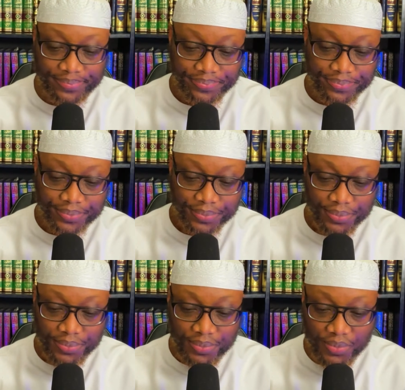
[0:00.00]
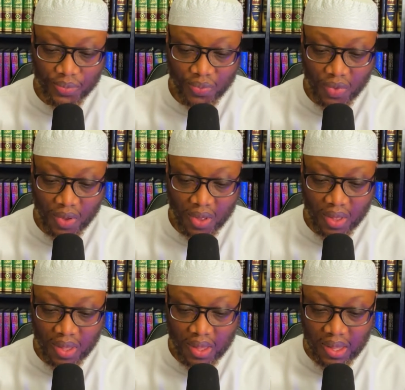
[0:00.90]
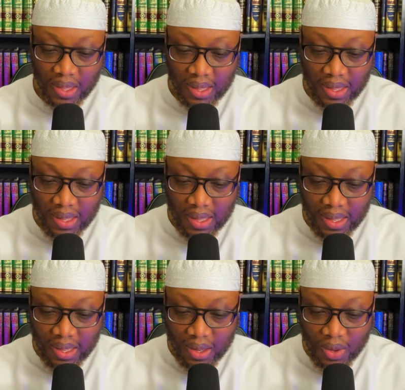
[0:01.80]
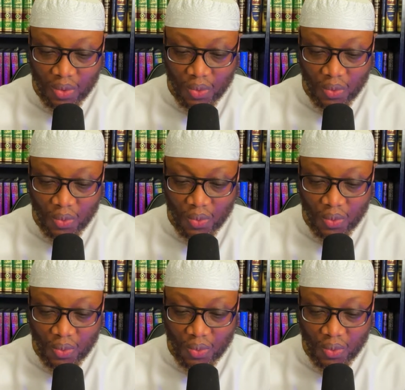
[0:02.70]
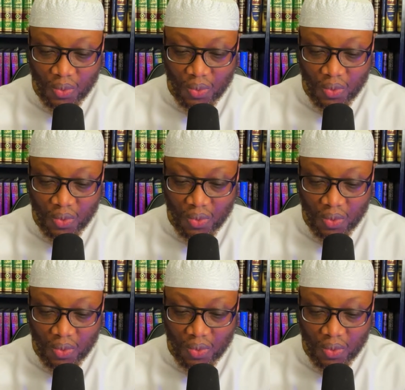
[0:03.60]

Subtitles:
No one is speaking in this clip.